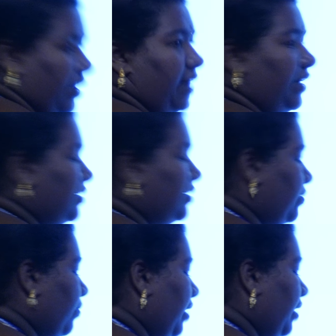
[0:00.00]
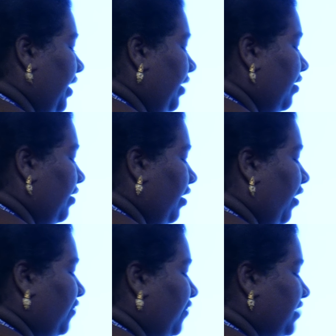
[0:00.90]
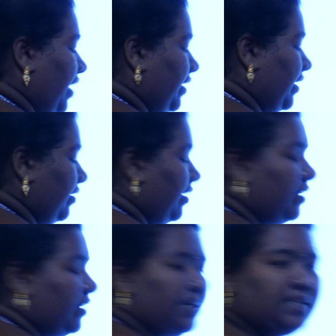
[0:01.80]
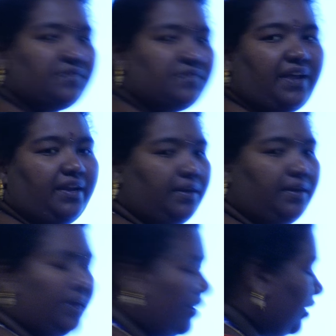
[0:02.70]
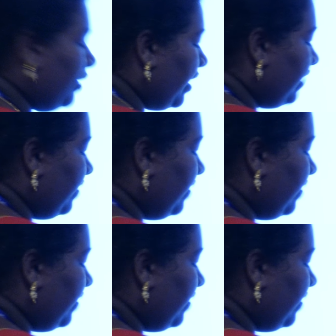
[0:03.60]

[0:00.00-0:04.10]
conducts only in off state. That's why diode current